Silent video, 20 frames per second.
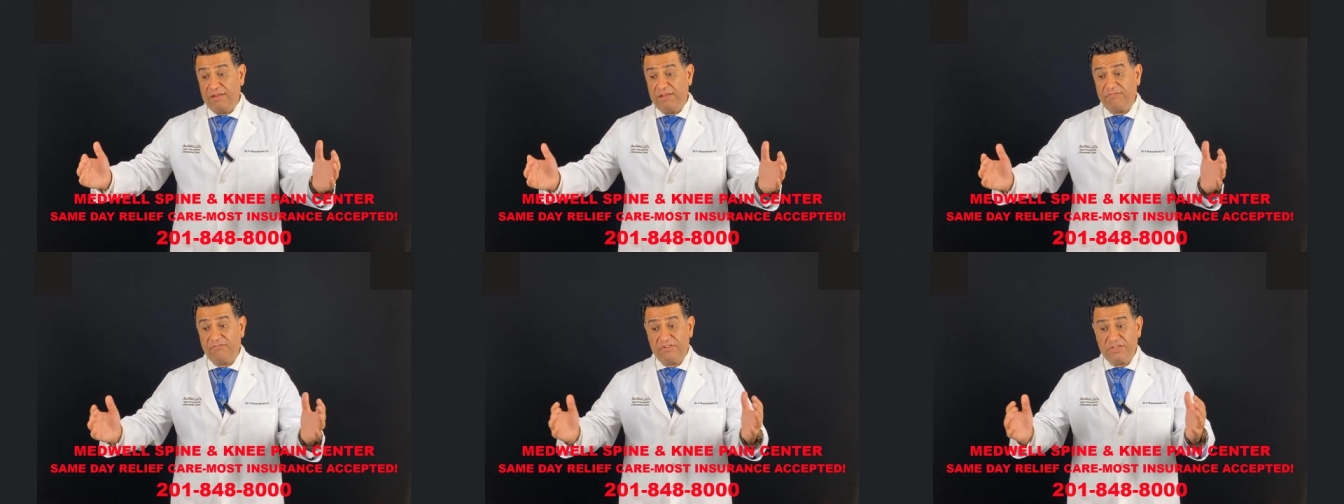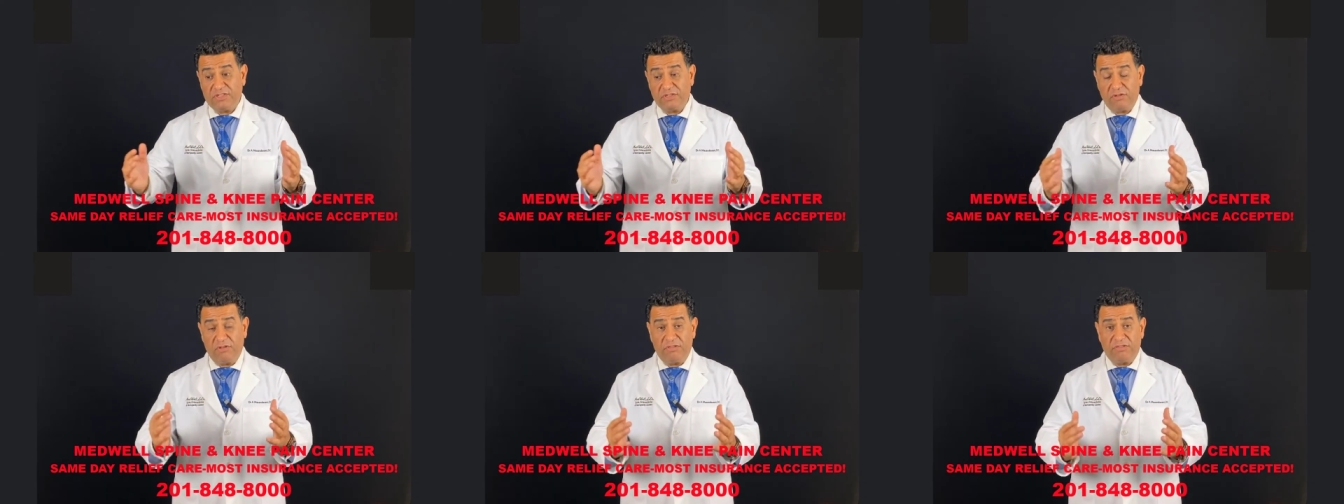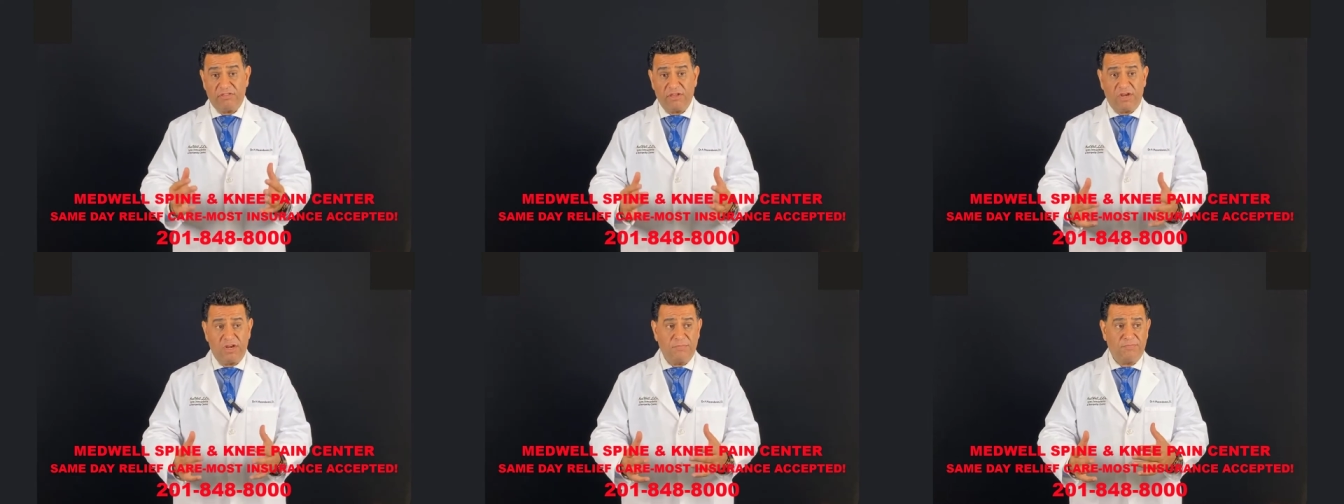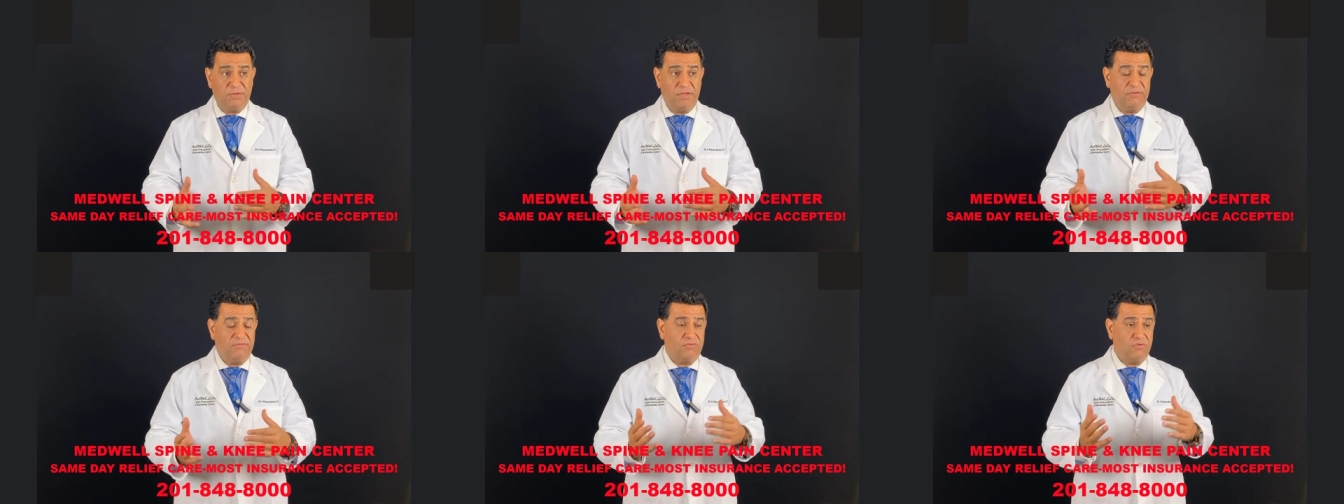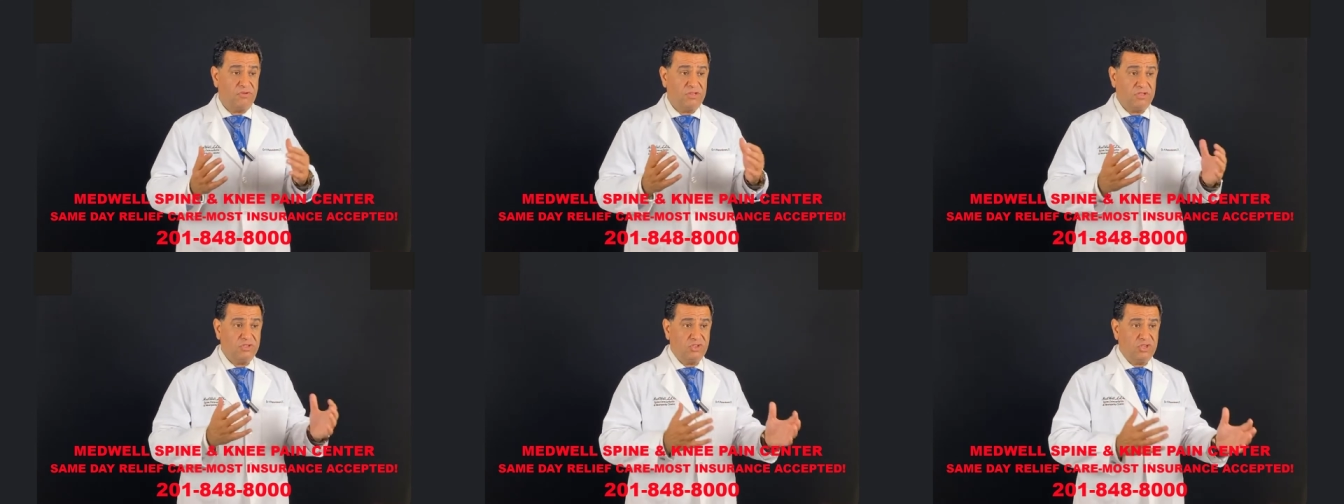need physical therapy
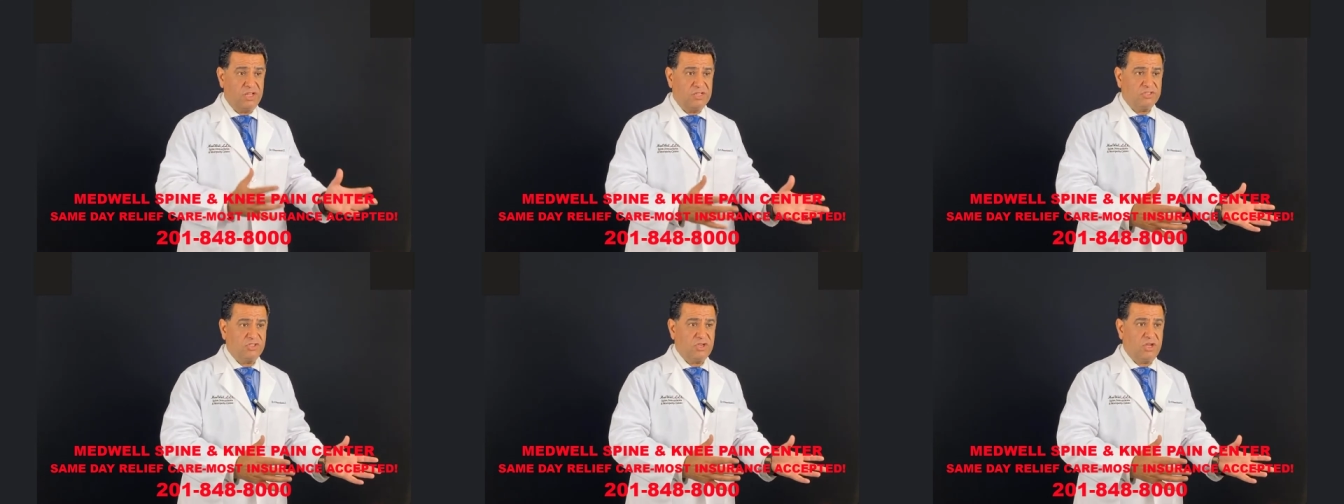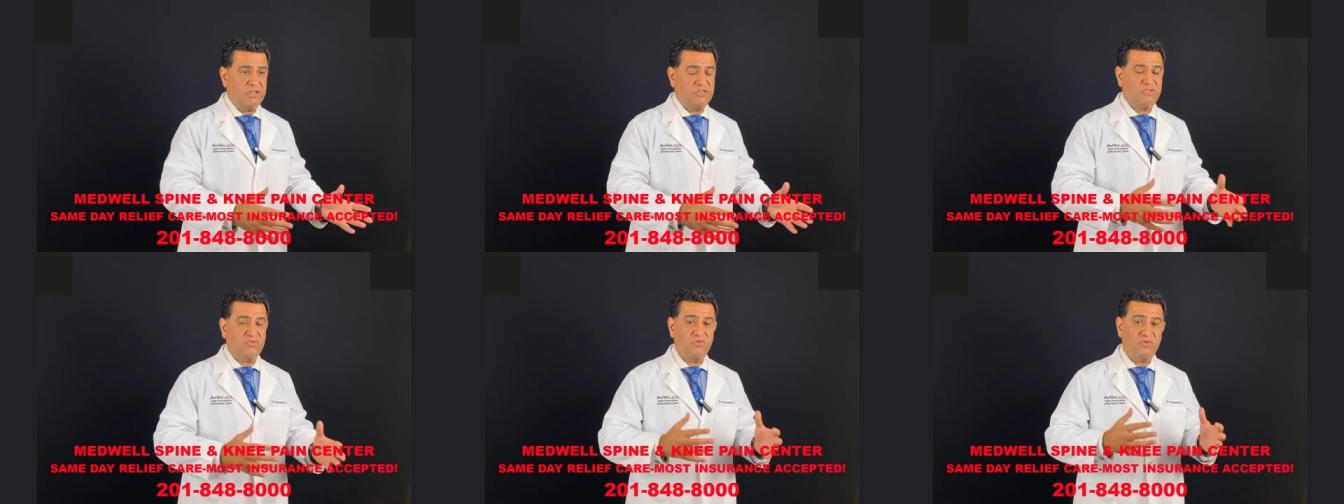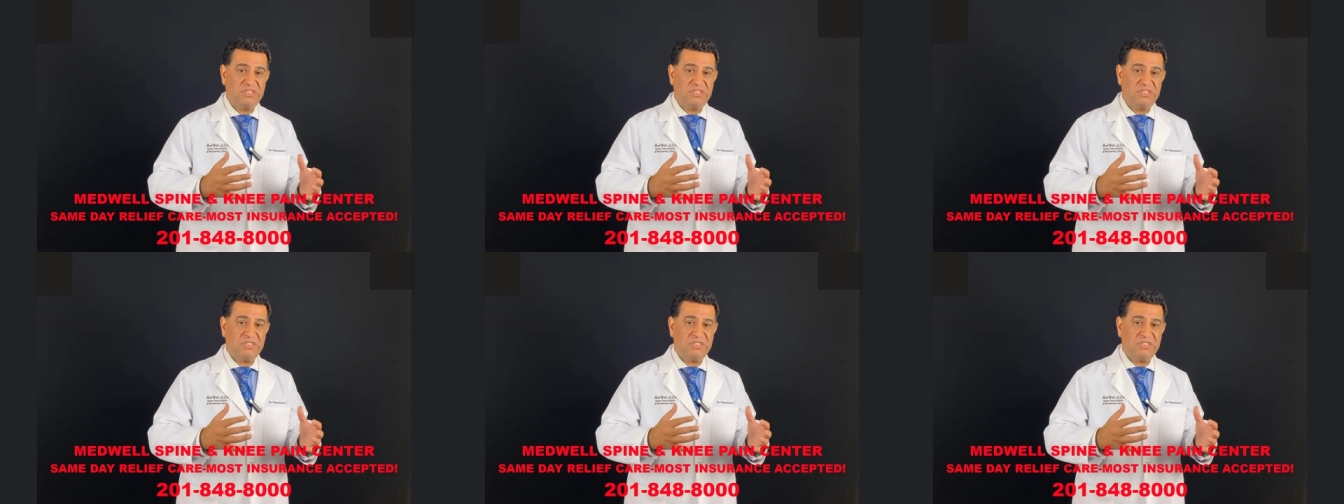for the gel shots